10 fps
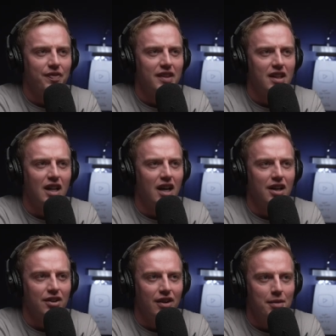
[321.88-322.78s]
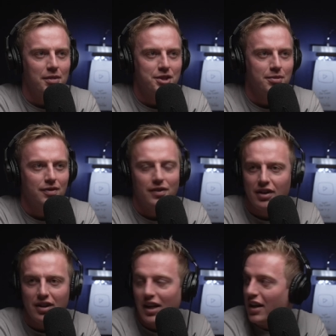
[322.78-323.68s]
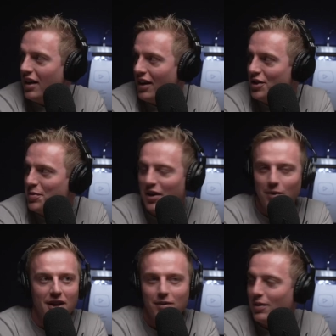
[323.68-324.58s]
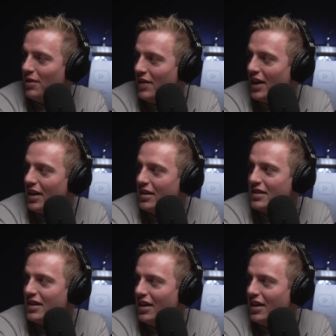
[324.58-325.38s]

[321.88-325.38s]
to go? No, you're right. right miserable fine. fuck. Like, I couldn't fine. spend a week with you in Vegas.